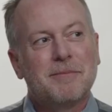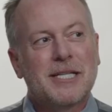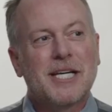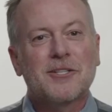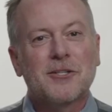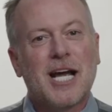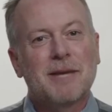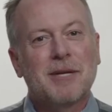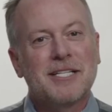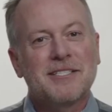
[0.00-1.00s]
Because our
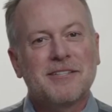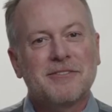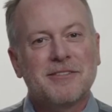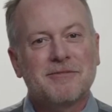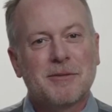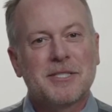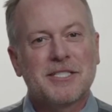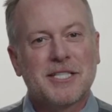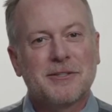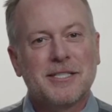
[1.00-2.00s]
timeline is different from the
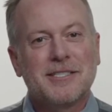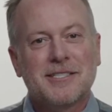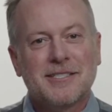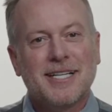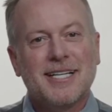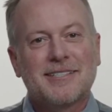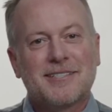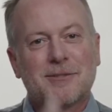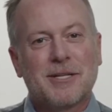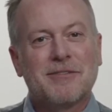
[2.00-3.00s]
series,
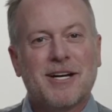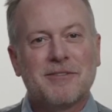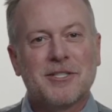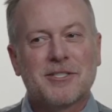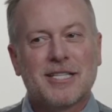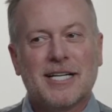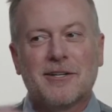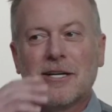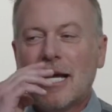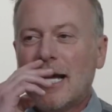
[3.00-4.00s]
it's 25 years
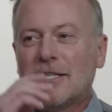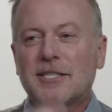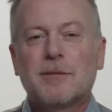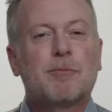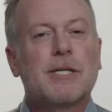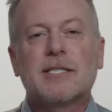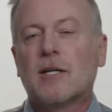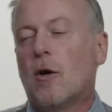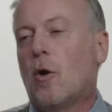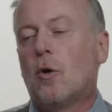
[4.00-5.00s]
later, it just brings
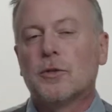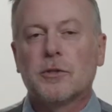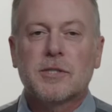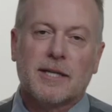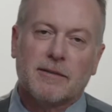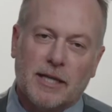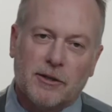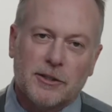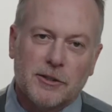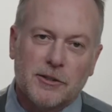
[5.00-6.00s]
in a whole new set of
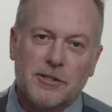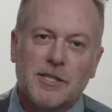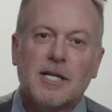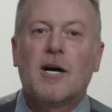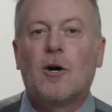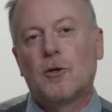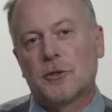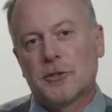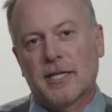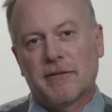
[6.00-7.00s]
characters, a whole
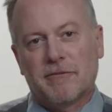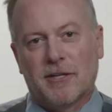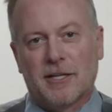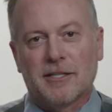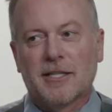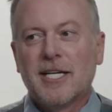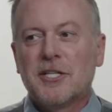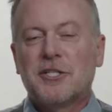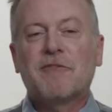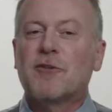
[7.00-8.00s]
new set of fun.
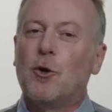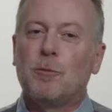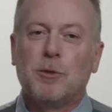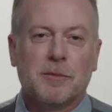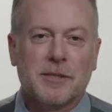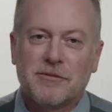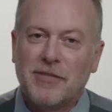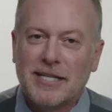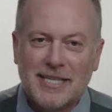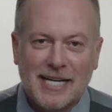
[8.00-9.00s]
Jeff Goldblum is
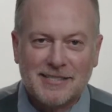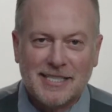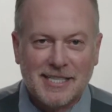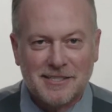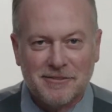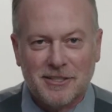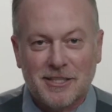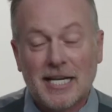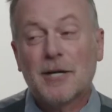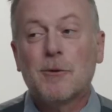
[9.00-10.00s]
fantastic as a
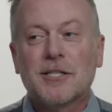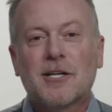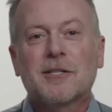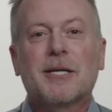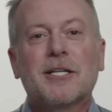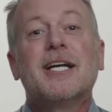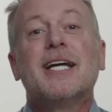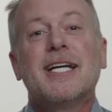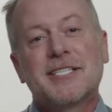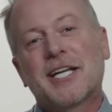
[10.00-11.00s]
villain. I don't want to talk about
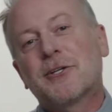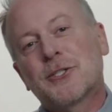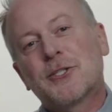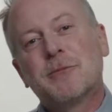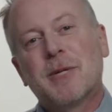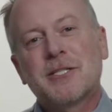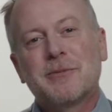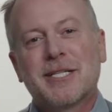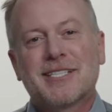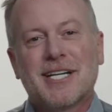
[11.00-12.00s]
his character too much
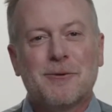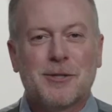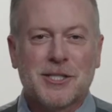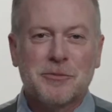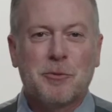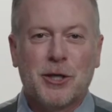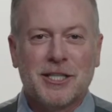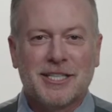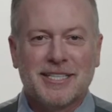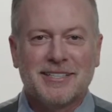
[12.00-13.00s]
because I don't want to
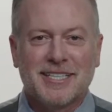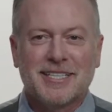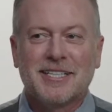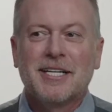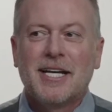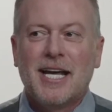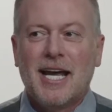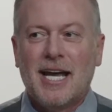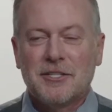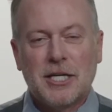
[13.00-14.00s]
spoil anything.
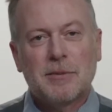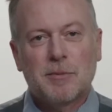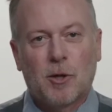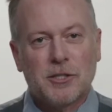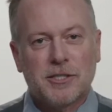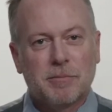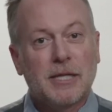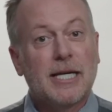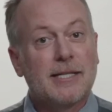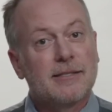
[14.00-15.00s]
And James Marsden
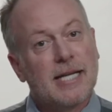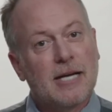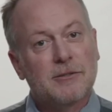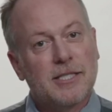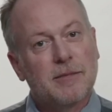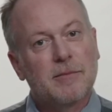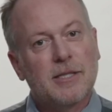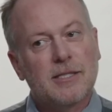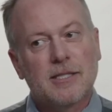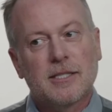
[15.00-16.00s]
playing now Tim
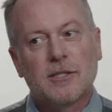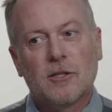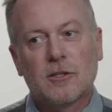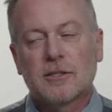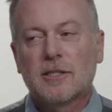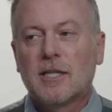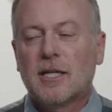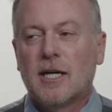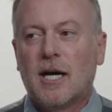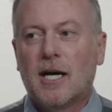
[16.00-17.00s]
as an adult.
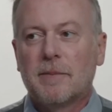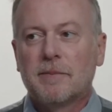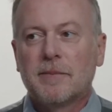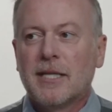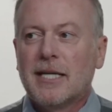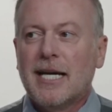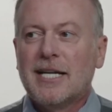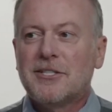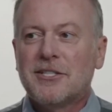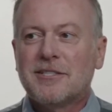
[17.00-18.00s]

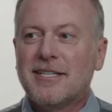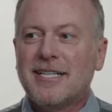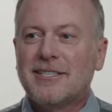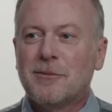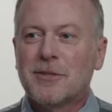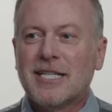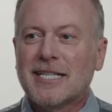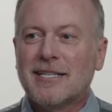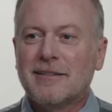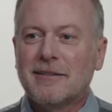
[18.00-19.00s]
It's just, it's almost
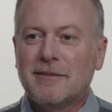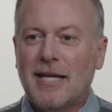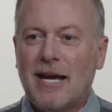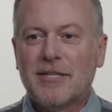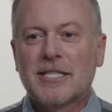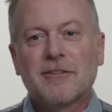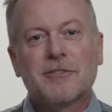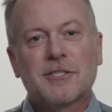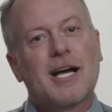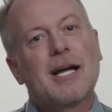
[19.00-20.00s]
like having a
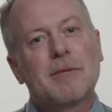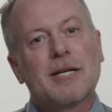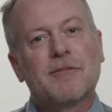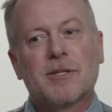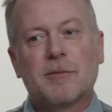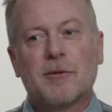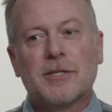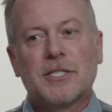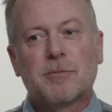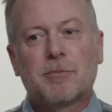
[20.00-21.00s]
different timeline for the
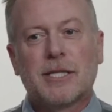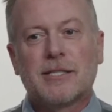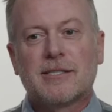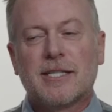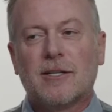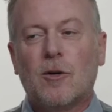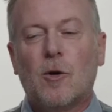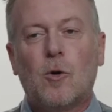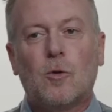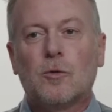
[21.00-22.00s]
movie just brings in a
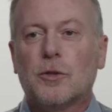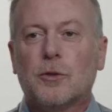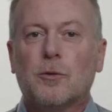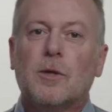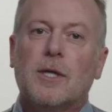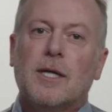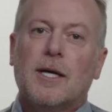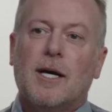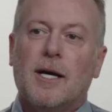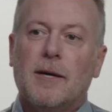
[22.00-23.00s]
whole new,
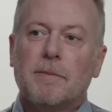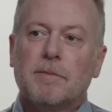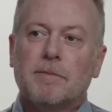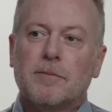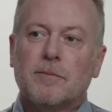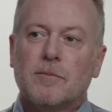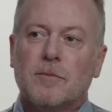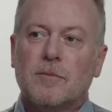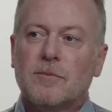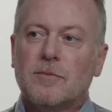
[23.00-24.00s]

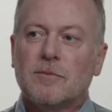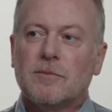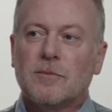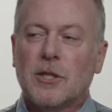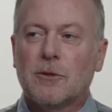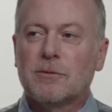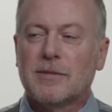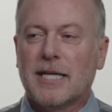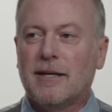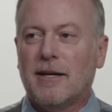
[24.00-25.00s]
a
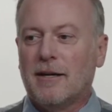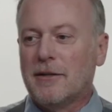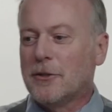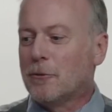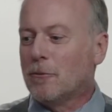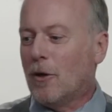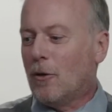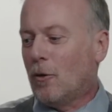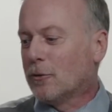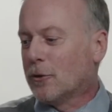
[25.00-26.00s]

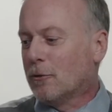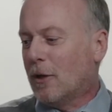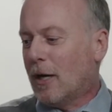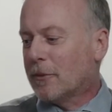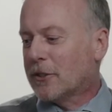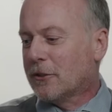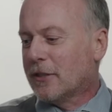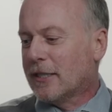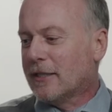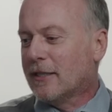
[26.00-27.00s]
whole new
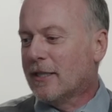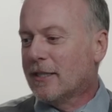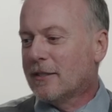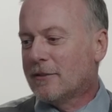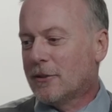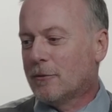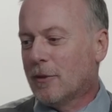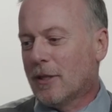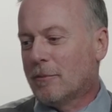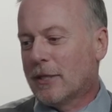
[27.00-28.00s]
opportunity
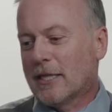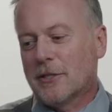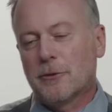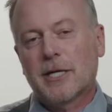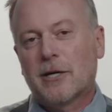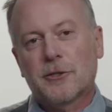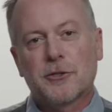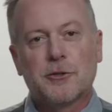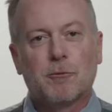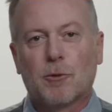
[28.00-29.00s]
to bring in new
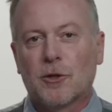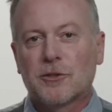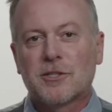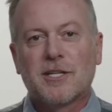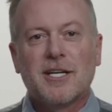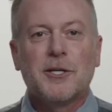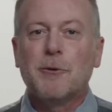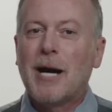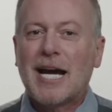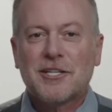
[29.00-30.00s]
characters, new worlds,
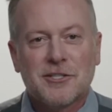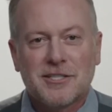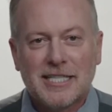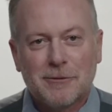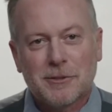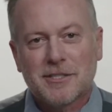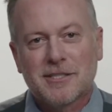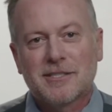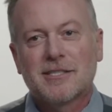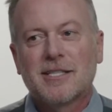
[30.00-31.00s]
new action
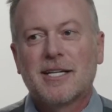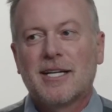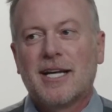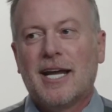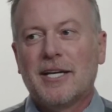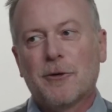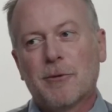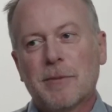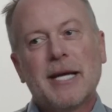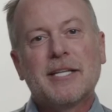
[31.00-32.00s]
sequences. And, you know,
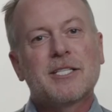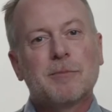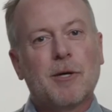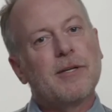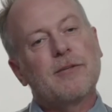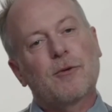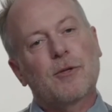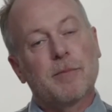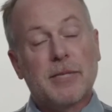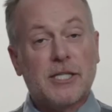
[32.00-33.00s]
we made this movie for
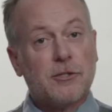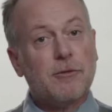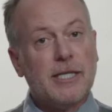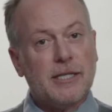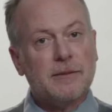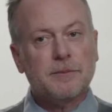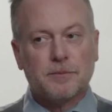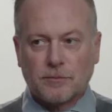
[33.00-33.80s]
the big screen,